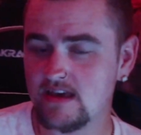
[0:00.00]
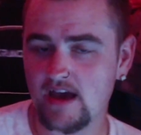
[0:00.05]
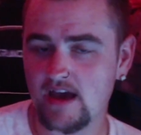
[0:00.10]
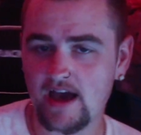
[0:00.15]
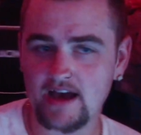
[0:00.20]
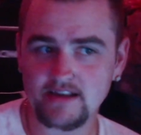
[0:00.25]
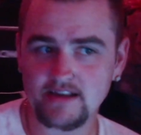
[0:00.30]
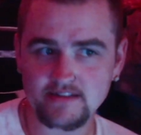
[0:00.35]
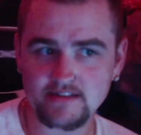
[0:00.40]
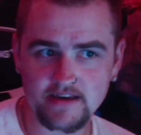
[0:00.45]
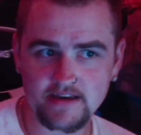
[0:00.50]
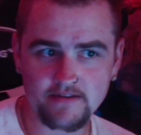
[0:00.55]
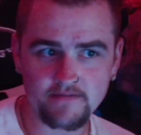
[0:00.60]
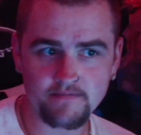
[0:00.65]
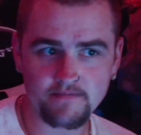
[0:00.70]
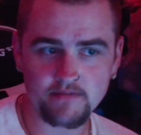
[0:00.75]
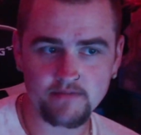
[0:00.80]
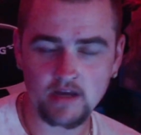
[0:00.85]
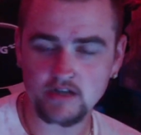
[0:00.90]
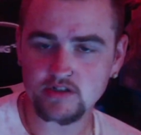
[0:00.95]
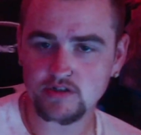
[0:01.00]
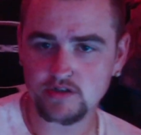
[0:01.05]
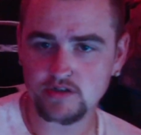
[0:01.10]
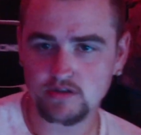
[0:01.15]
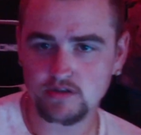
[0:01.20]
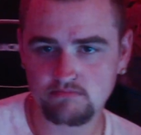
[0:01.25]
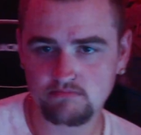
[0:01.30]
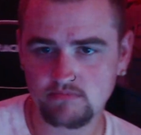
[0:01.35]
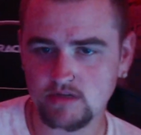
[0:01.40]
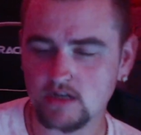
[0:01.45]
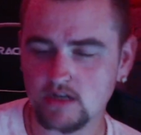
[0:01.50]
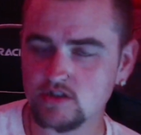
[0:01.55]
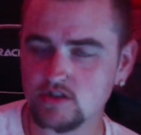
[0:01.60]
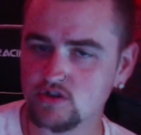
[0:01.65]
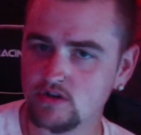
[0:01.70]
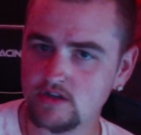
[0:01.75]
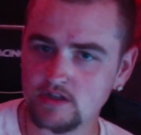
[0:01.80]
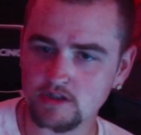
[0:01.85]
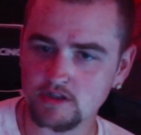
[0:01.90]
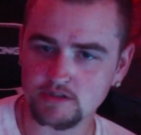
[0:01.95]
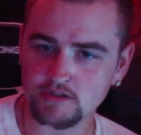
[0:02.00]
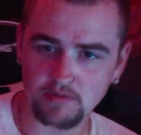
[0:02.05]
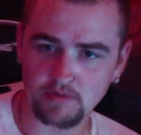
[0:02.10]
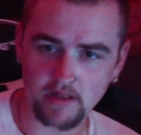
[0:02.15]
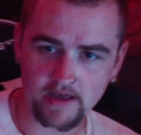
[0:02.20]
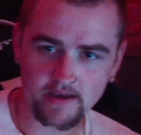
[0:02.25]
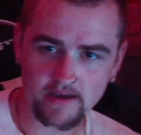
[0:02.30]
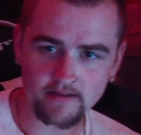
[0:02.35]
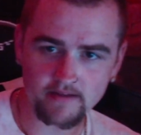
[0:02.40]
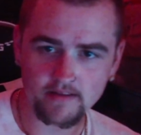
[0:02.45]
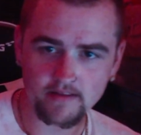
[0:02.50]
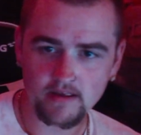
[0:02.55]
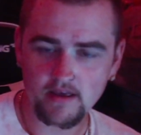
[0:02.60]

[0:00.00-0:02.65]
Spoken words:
Has a touchscreen display,